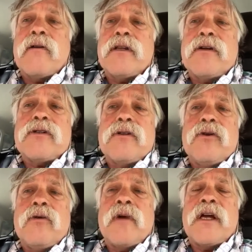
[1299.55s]
and there's a
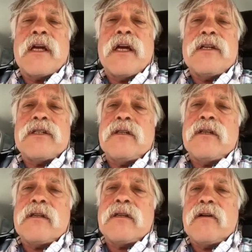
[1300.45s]
new medication
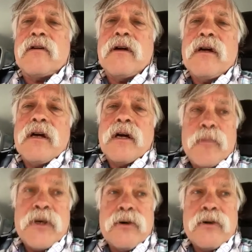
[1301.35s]
a
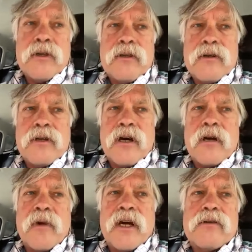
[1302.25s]
pill that they're
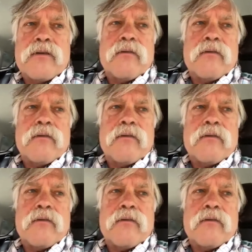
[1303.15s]
talking about